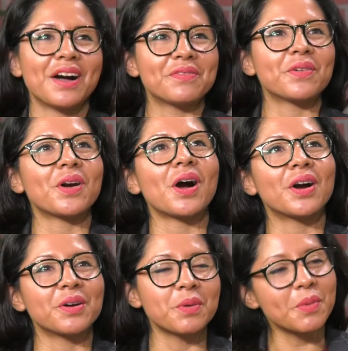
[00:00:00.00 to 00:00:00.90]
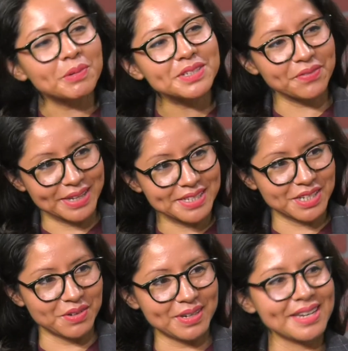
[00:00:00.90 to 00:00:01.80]
for our removal
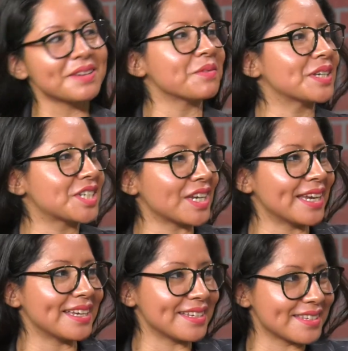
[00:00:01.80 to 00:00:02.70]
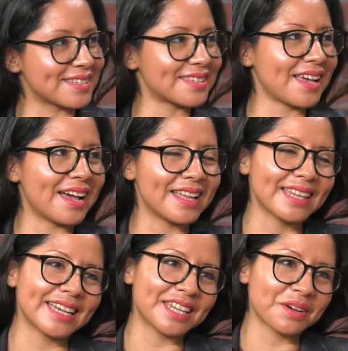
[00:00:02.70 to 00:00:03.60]
defense unit, which is
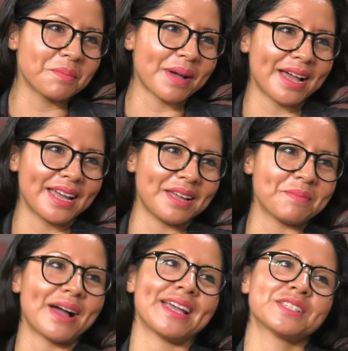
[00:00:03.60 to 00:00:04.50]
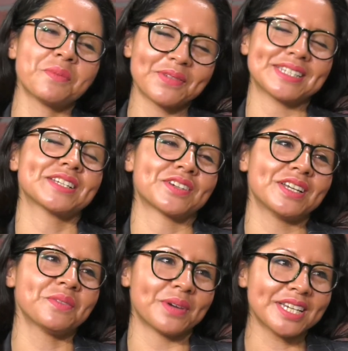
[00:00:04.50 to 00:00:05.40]
led here by my supervising
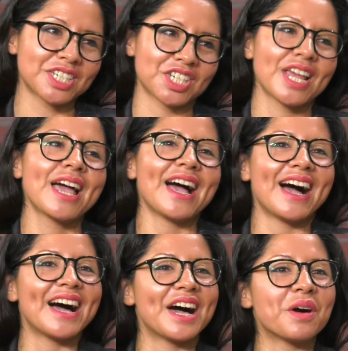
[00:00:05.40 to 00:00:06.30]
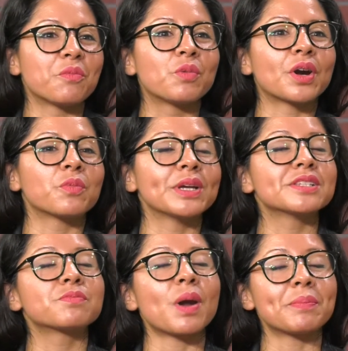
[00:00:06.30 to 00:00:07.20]
attorney, Rich, where
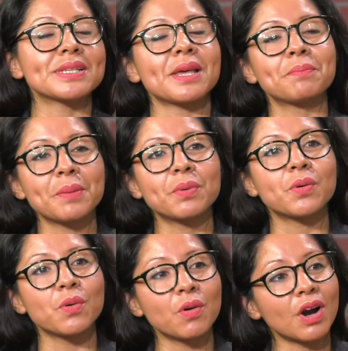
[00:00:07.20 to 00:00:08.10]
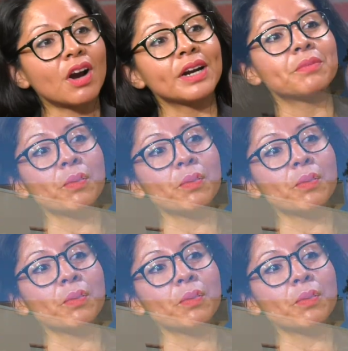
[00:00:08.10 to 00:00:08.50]
we represent people who are in